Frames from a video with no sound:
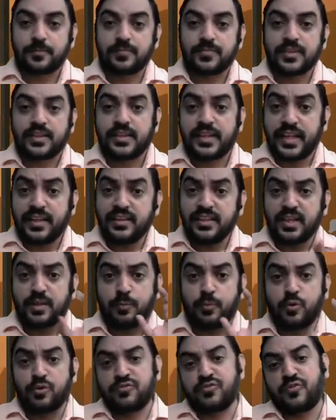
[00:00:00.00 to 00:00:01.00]
Then that
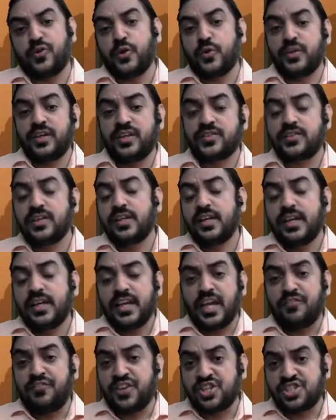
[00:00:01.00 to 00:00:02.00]
portfolio is
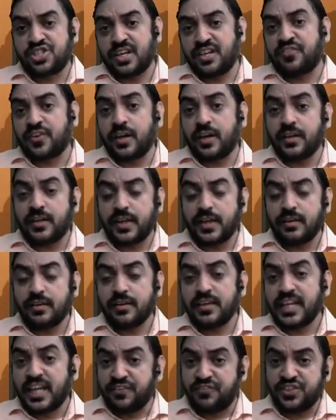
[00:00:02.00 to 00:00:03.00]
efficient frontier,
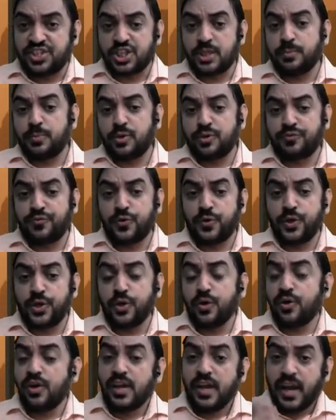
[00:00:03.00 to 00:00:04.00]
efficient
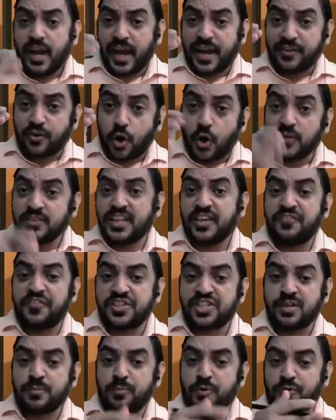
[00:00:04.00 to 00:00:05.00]
portfolio, and on the
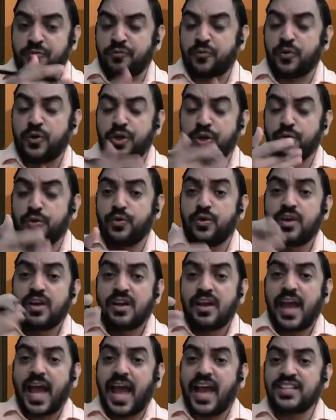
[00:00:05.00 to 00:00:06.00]
efficient portfolio,
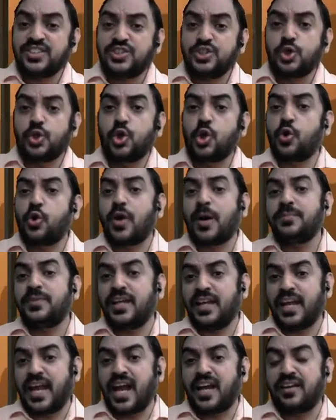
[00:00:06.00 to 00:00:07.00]
as you go up the
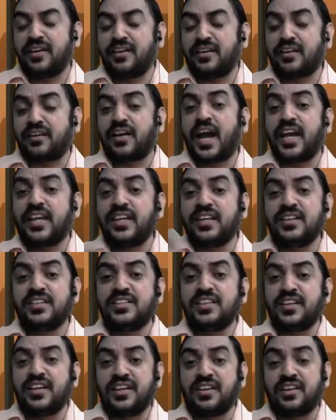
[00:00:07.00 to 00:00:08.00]
ladder, higher
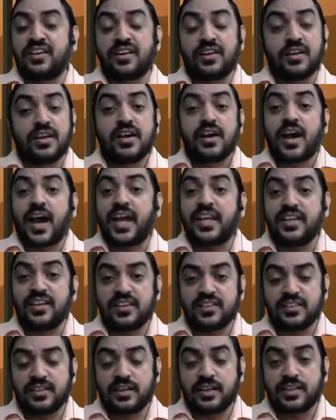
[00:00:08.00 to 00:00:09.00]
the return, higher
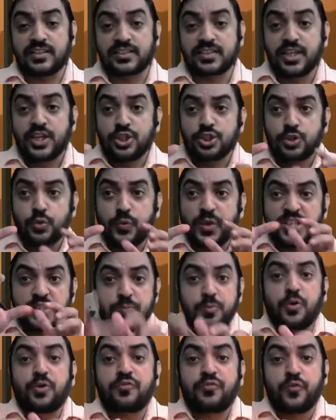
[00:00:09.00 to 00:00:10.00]
the risk. So which
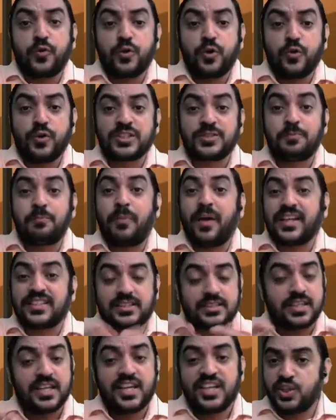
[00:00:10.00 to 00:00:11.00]
portfolio is
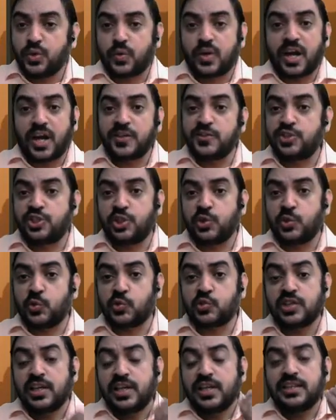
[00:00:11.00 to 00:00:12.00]
best? You can't
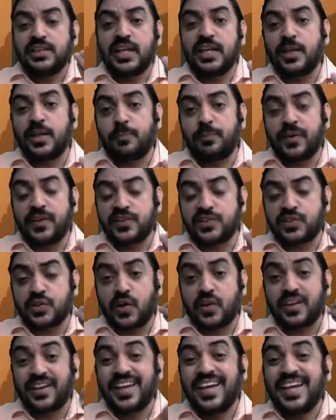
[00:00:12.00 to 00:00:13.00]
choose. That depends
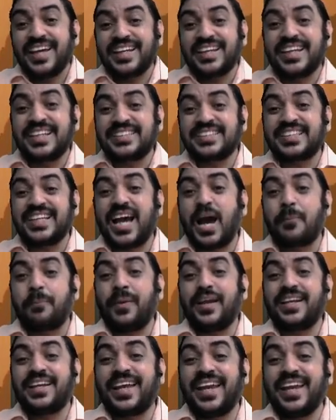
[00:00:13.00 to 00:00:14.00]
on risk
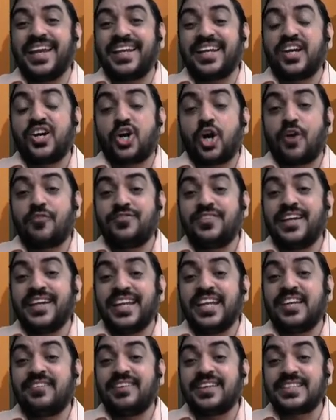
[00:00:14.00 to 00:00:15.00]
appetite of the
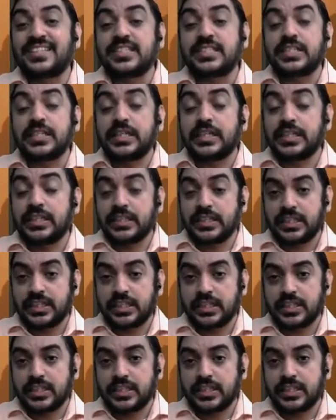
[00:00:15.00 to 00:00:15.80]
investor.